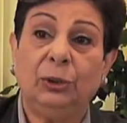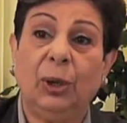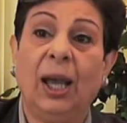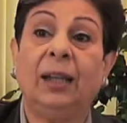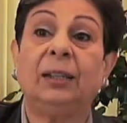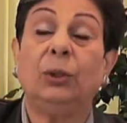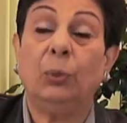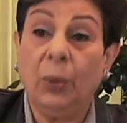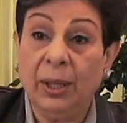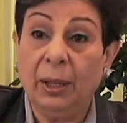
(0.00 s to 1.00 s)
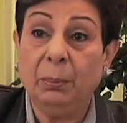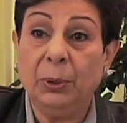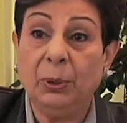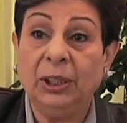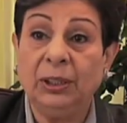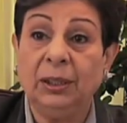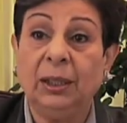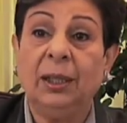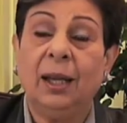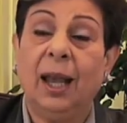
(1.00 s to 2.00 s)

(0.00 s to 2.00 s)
to act with impunity,